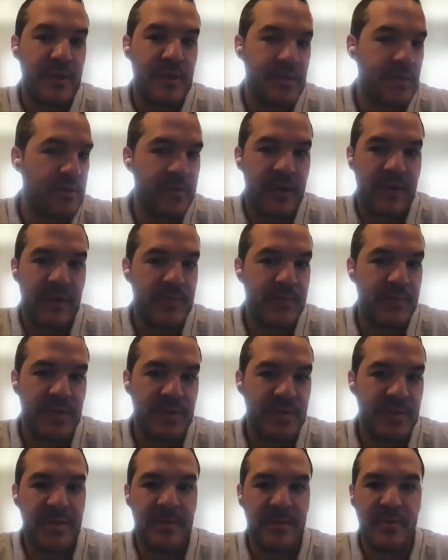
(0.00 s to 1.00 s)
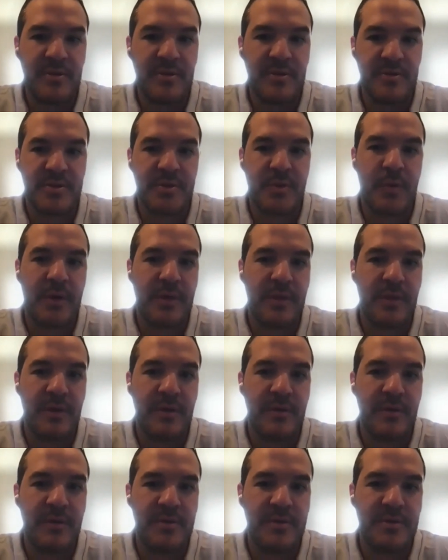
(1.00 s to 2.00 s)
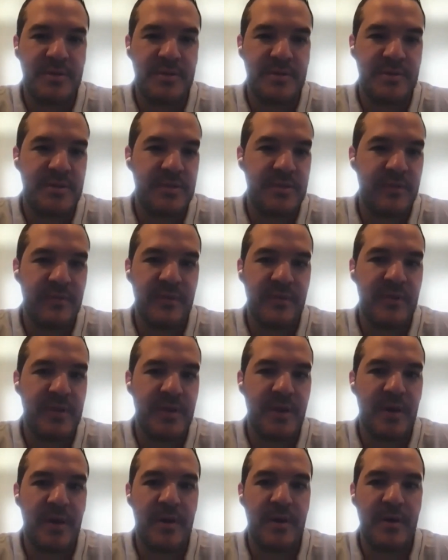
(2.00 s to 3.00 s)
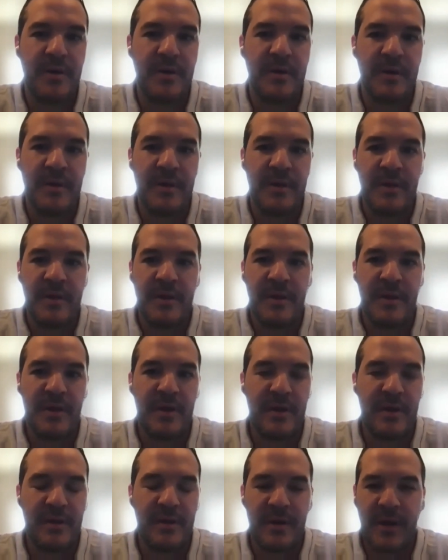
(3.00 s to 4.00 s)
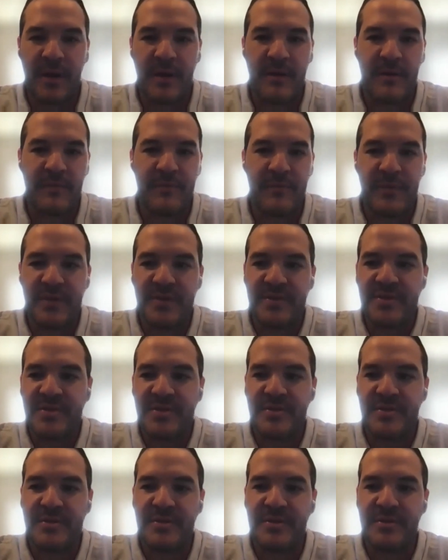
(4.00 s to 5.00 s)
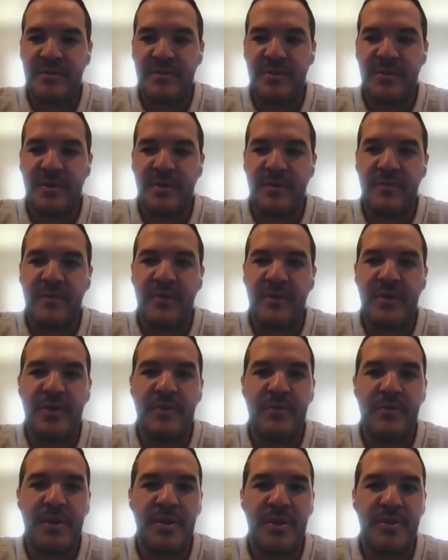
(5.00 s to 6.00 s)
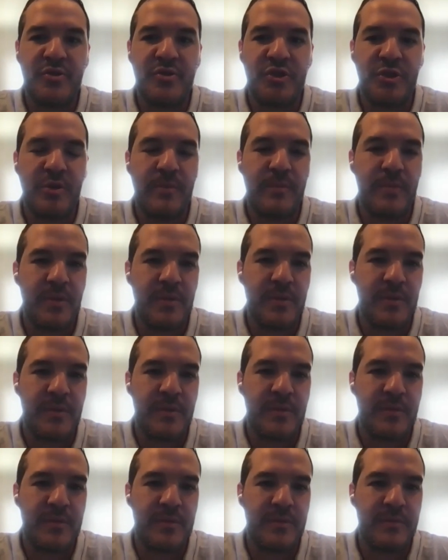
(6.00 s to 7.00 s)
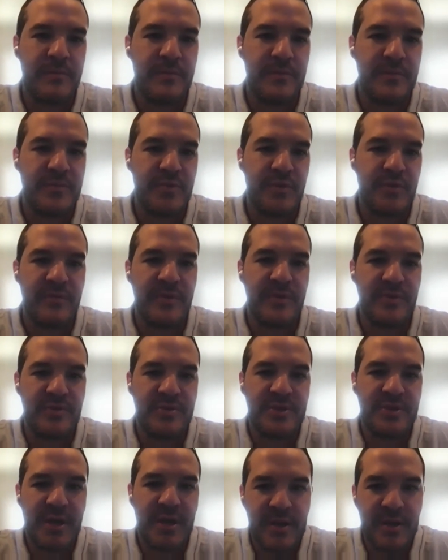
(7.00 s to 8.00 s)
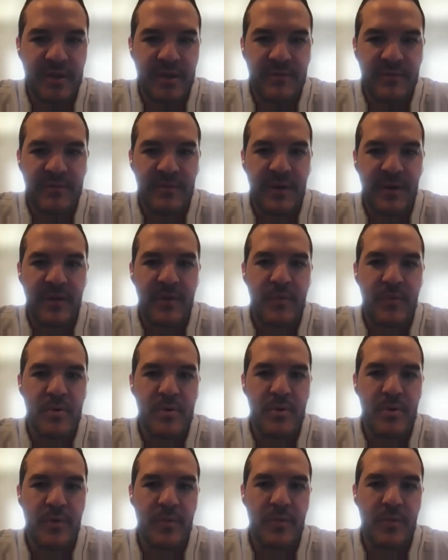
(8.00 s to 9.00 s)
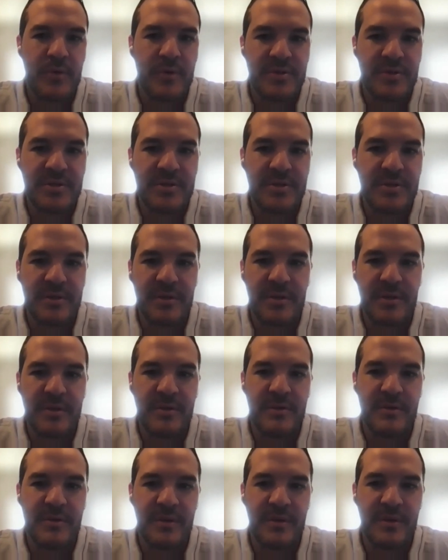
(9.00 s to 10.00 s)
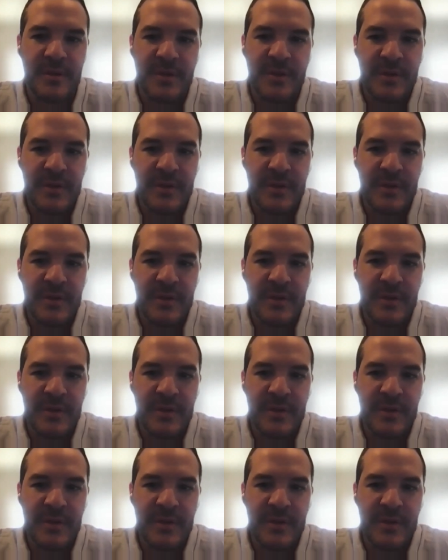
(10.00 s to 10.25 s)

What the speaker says: Like they'd have to be team leaders, squad leaders, still very young, and have this, very unique geopolitical sort of understanding of how the world works in